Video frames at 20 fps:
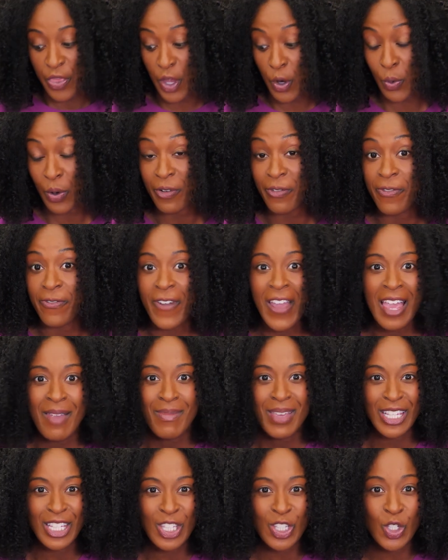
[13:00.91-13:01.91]
There were
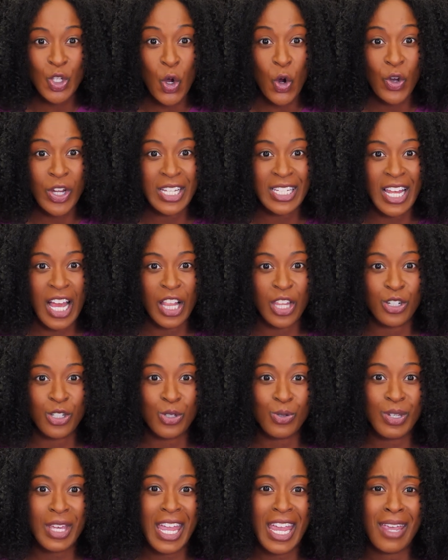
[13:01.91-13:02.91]
famous
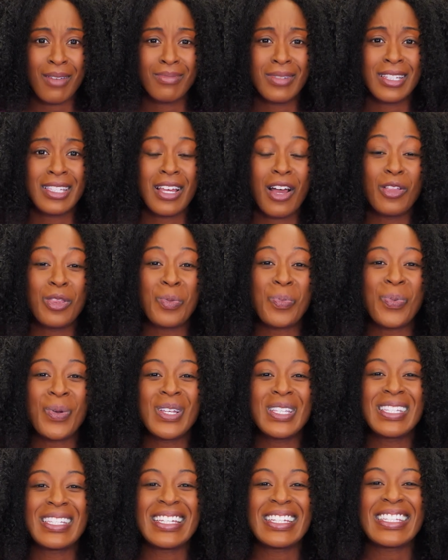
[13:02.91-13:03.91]
storytellers who came to tell the
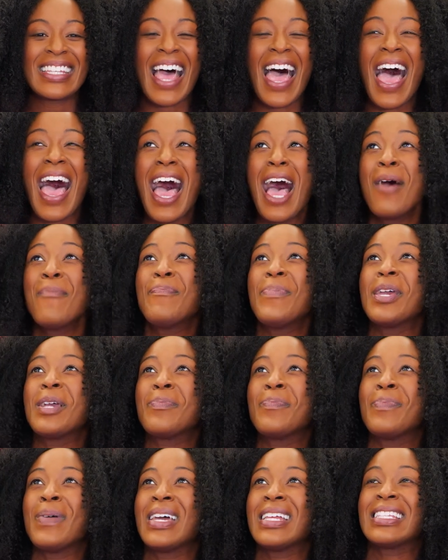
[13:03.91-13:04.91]
princess
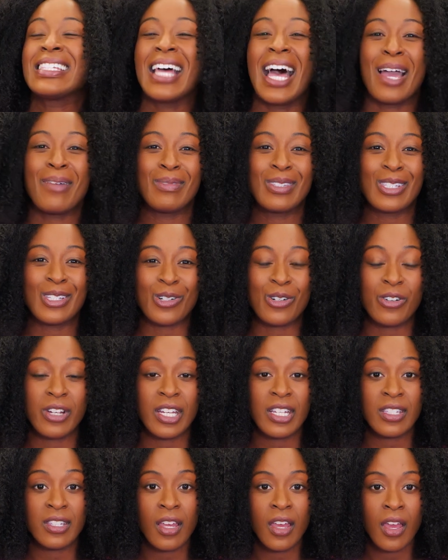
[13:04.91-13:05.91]
epic bedtime
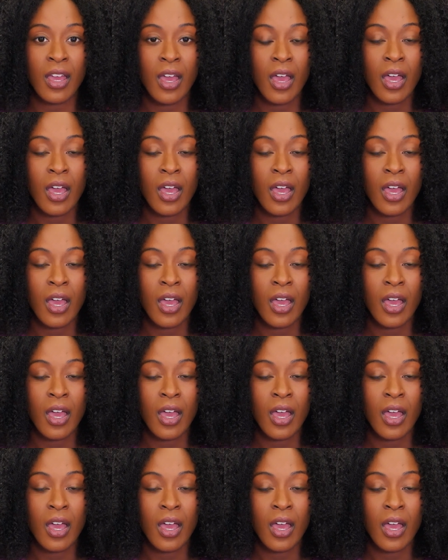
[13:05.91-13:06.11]
stories.